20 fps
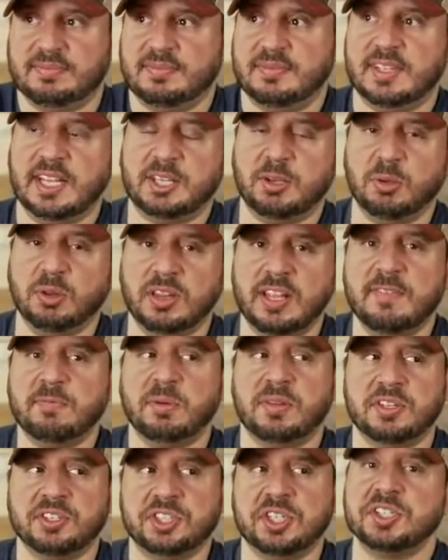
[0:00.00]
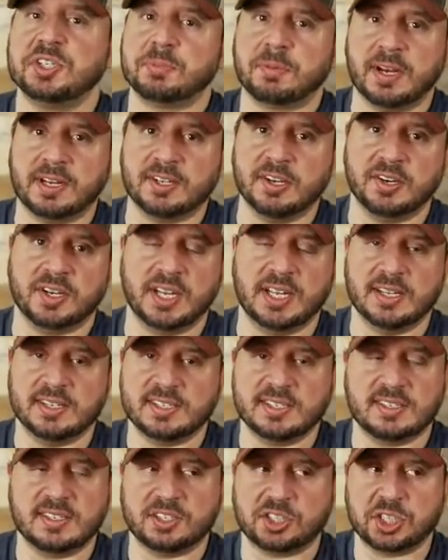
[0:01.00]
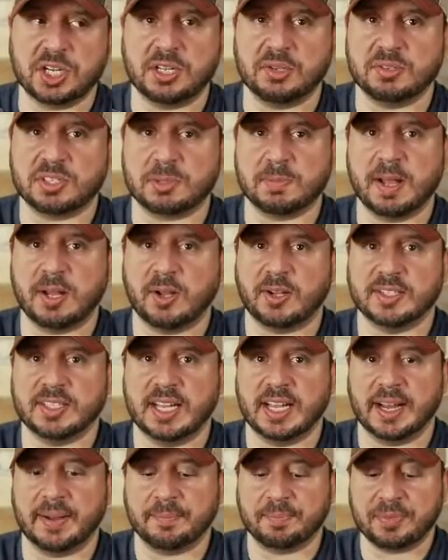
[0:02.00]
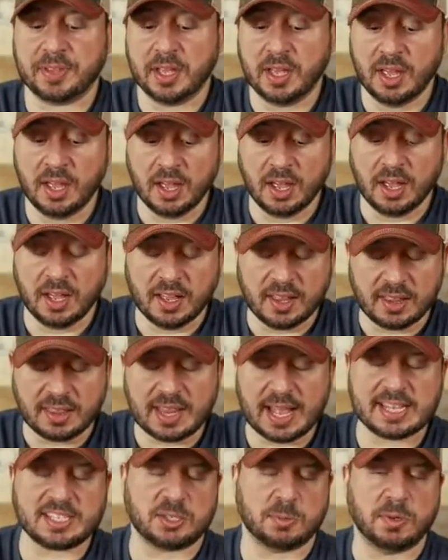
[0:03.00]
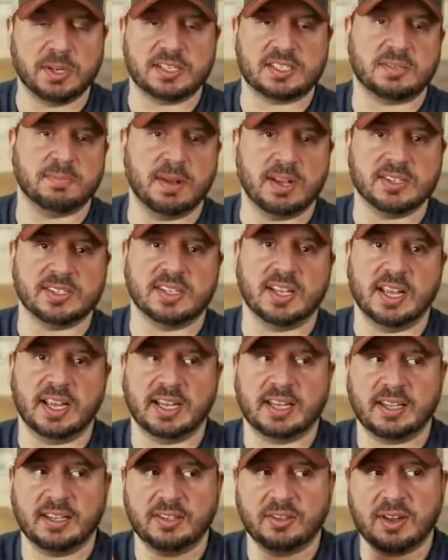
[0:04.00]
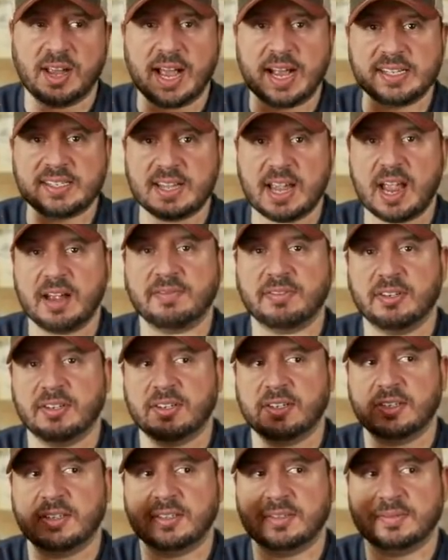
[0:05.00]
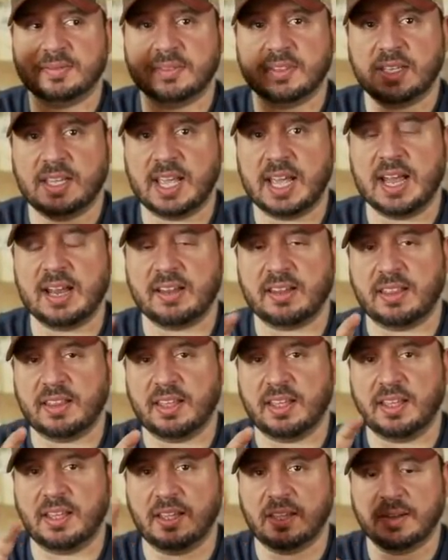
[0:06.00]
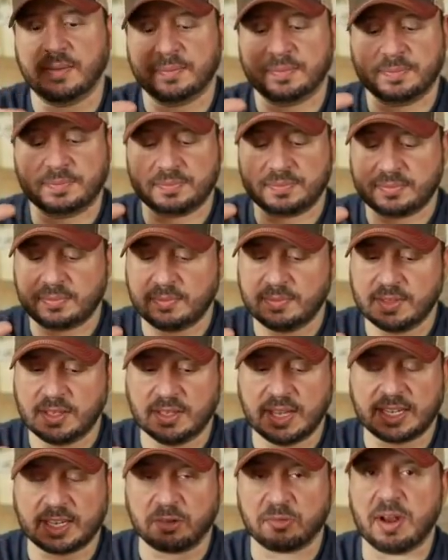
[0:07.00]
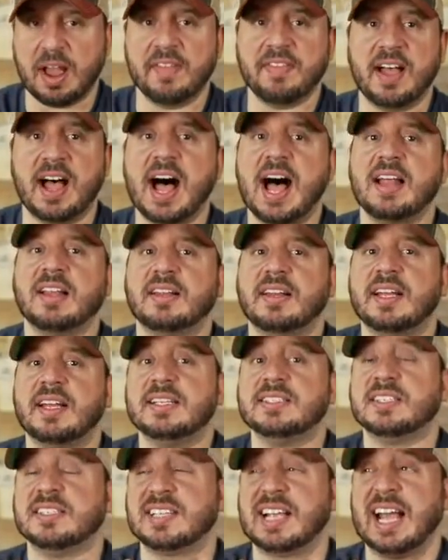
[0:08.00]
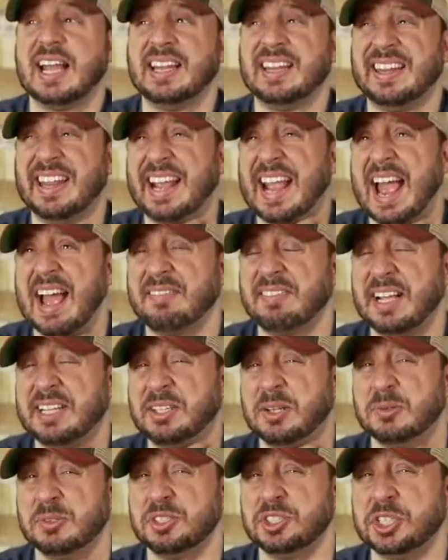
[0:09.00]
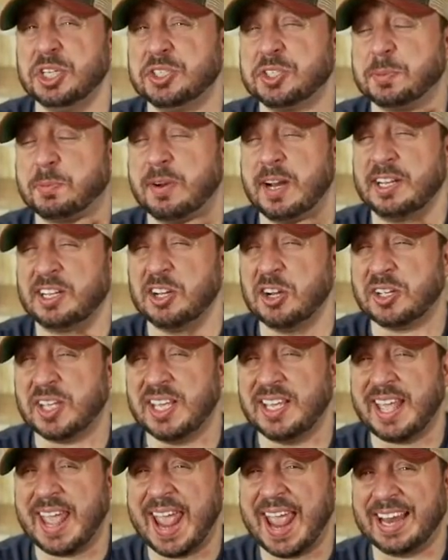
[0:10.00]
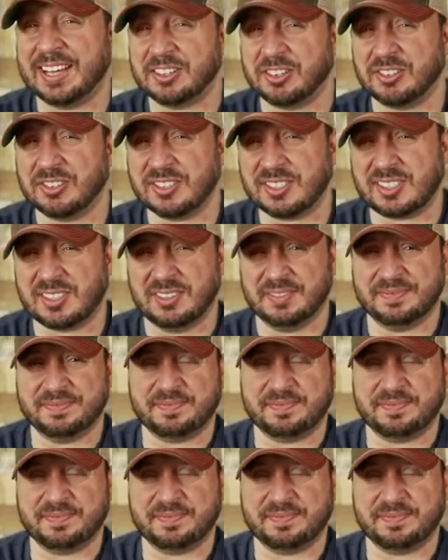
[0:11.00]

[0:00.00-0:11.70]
Like you live with a gingerbread cookie, and this is the shit you smell all day. That's what it smells like. You guys ever get the like around the holidays? Is it got they have like those gingerbread cookie candles?